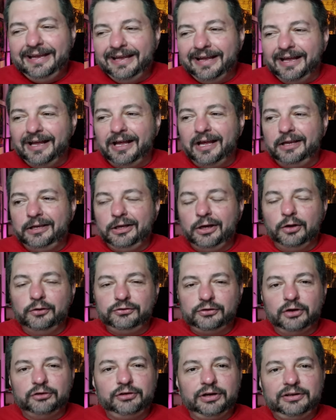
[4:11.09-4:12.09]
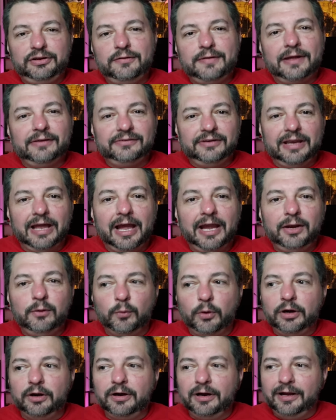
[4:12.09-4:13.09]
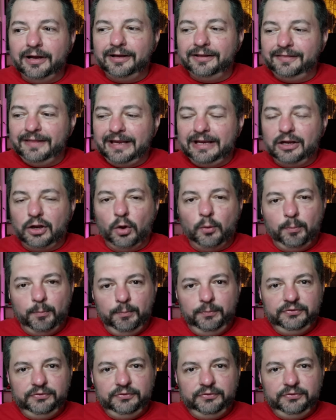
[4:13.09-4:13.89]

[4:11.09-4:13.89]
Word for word: Uh, you know, Star Trek two thousand nine, where uh, they go,